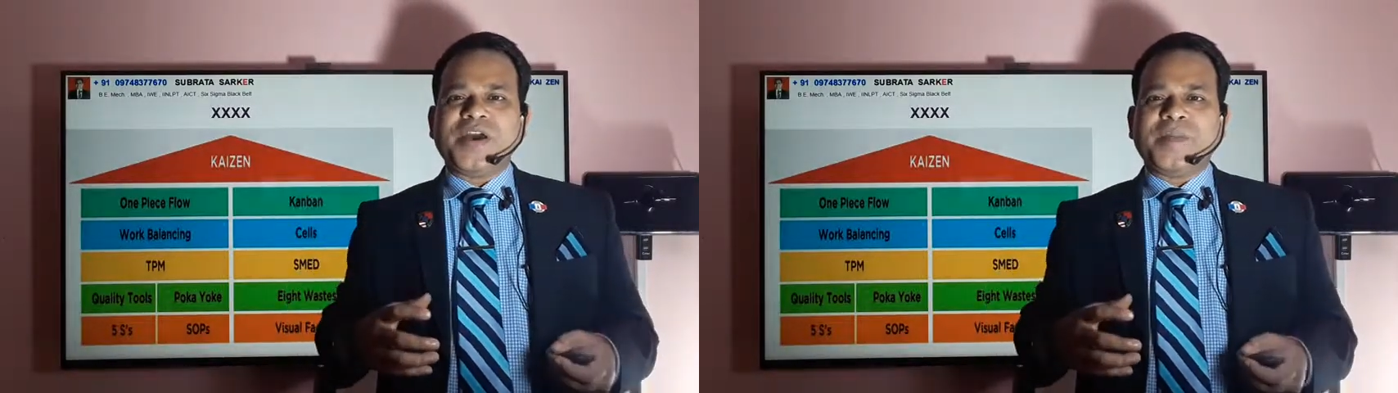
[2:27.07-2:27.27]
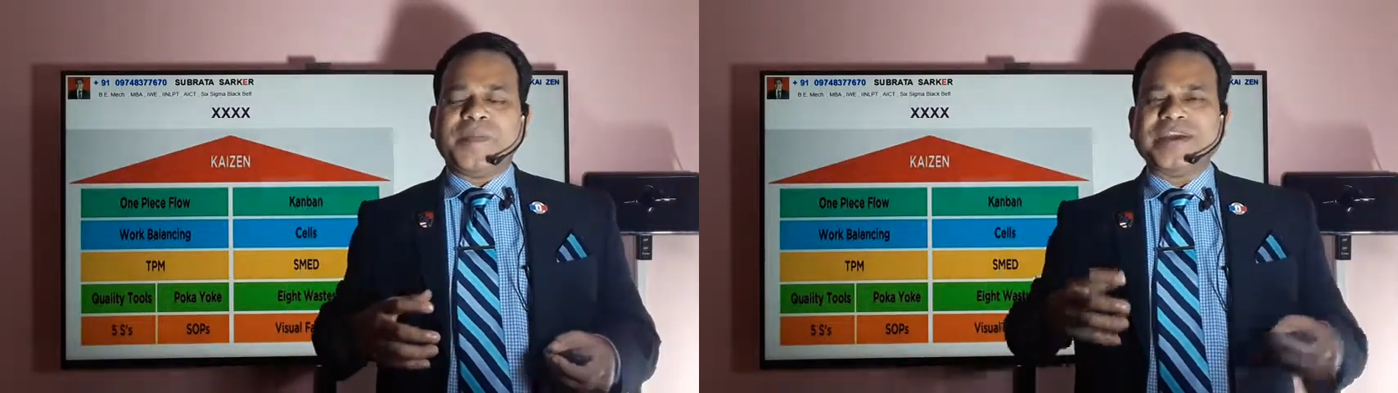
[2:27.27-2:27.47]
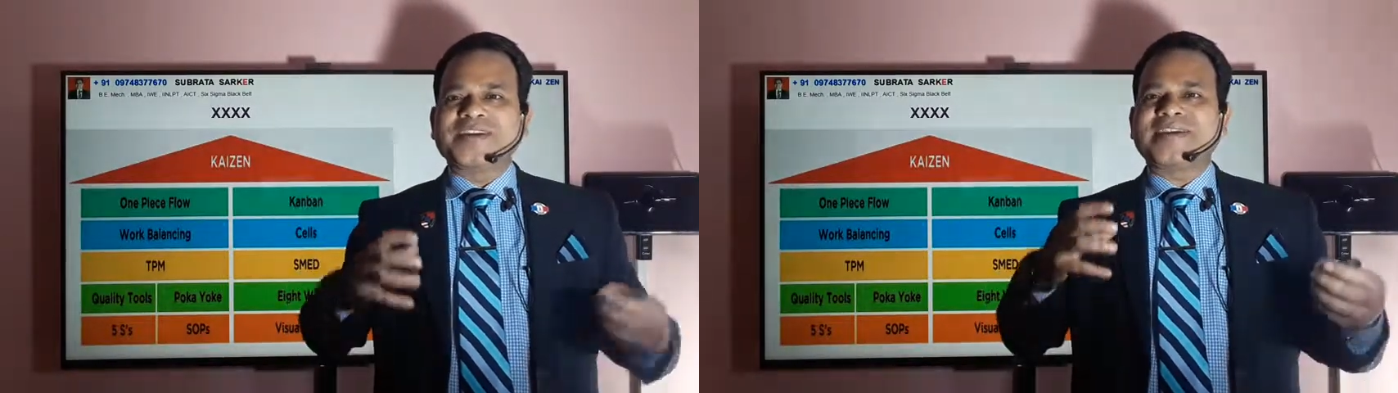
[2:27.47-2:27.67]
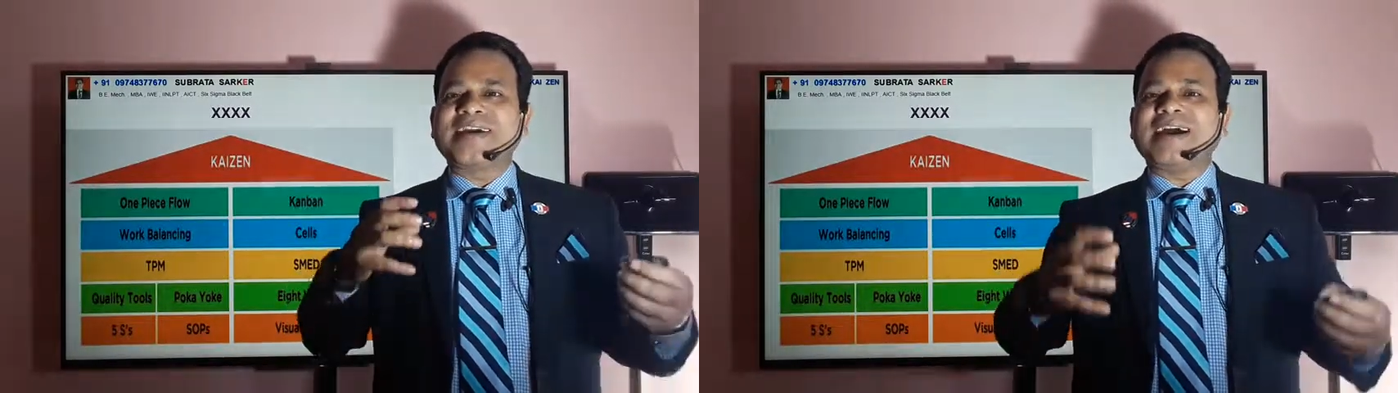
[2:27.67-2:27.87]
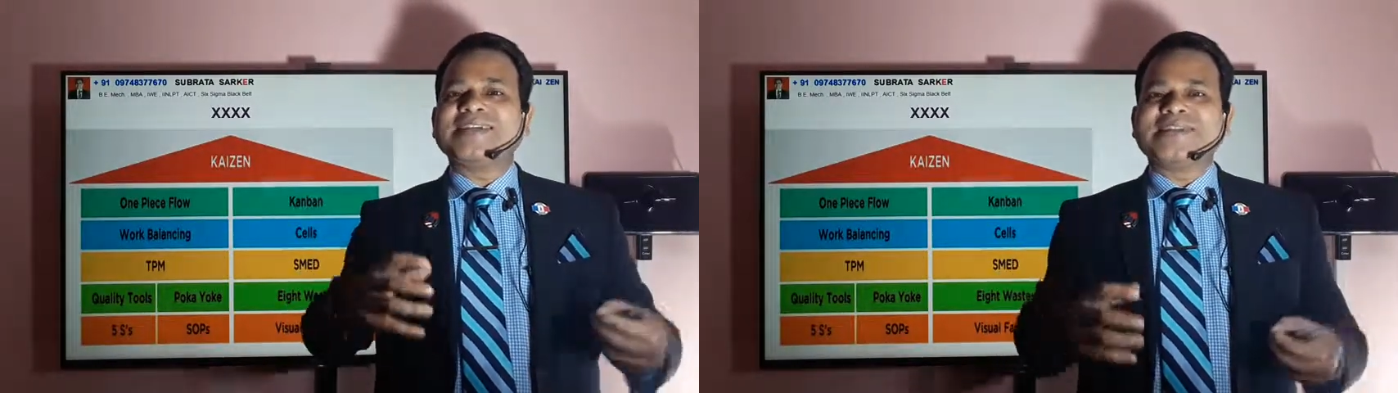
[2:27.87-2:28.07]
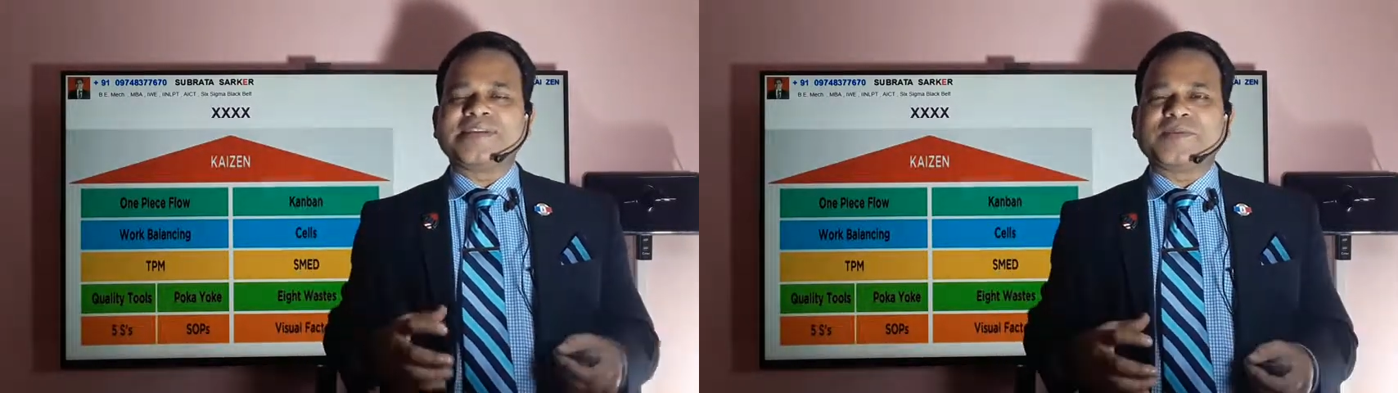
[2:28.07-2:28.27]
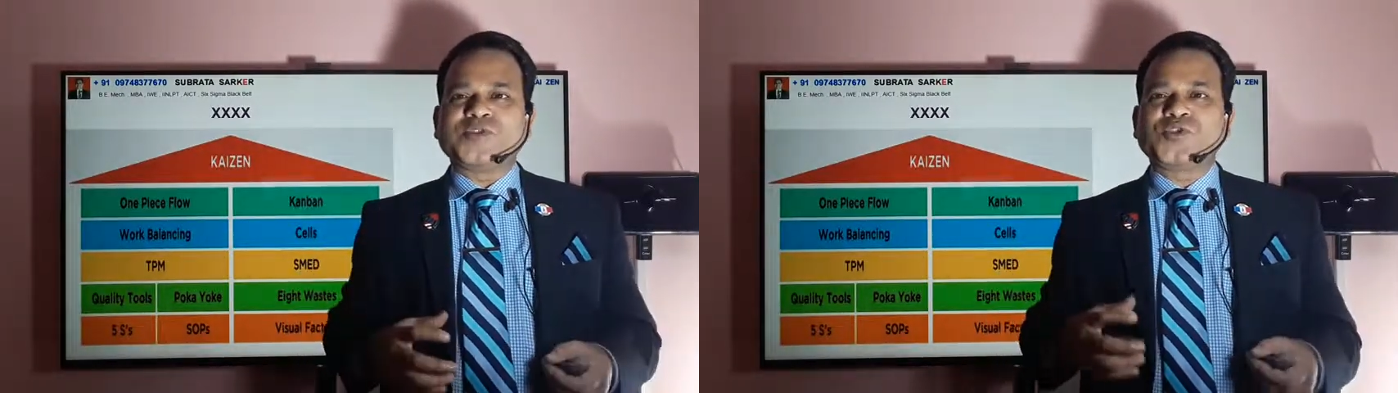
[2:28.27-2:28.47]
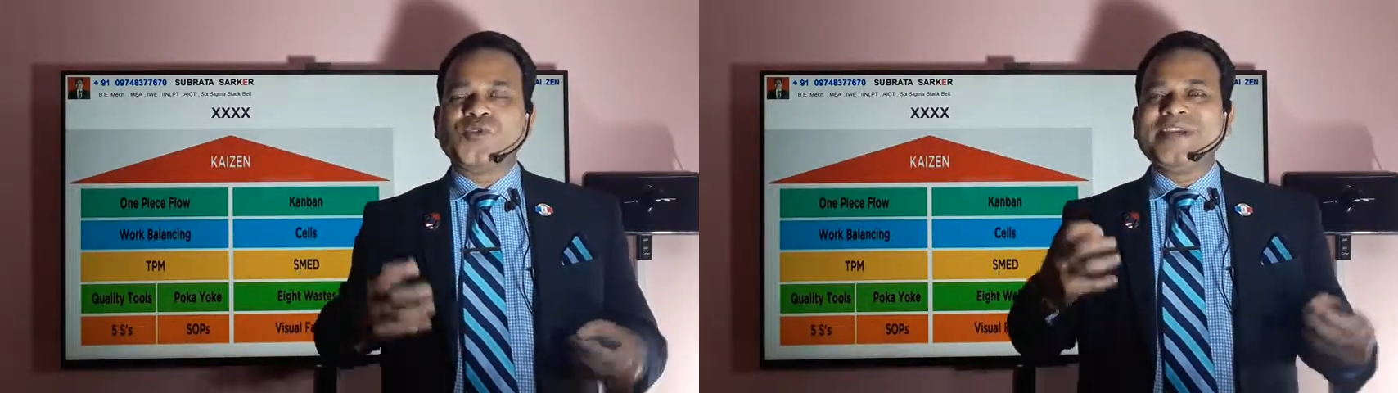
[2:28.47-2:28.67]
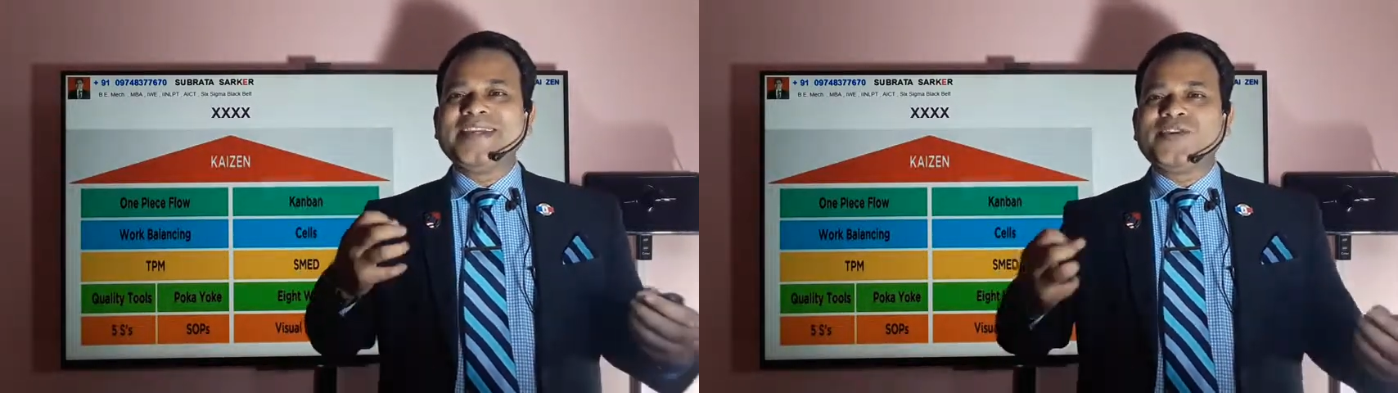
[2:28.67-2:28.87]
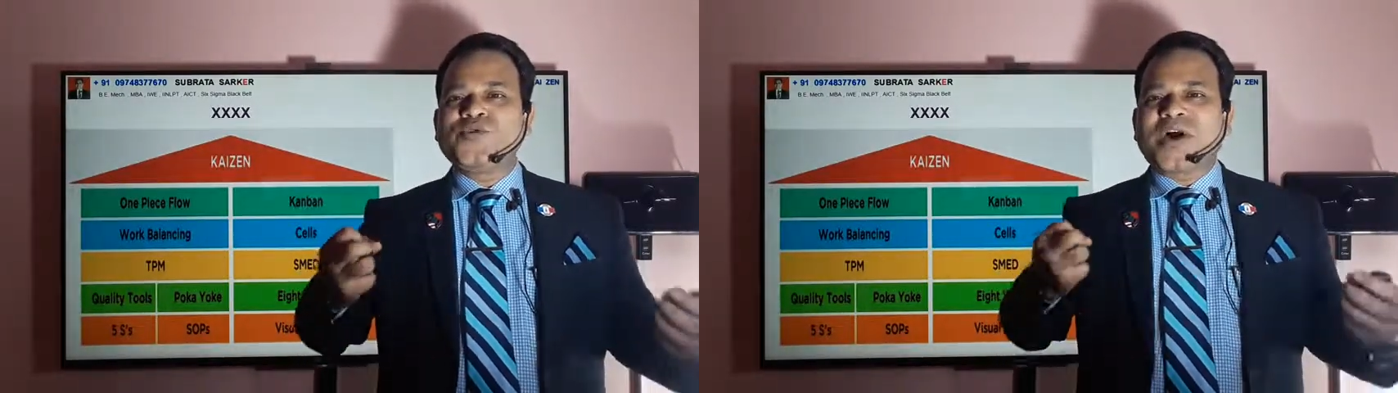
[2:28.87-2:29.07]
better concept. So we
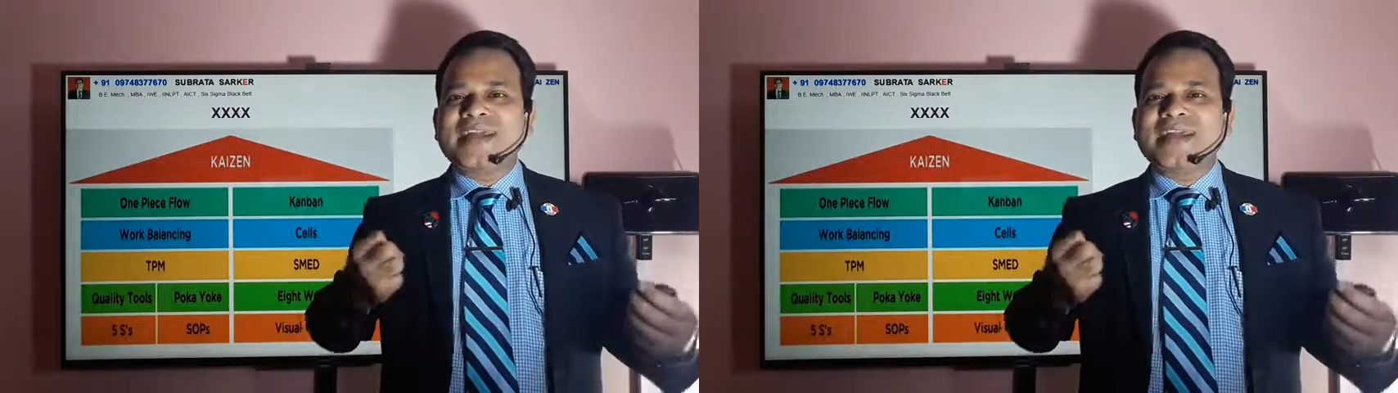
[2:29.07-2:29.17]
need to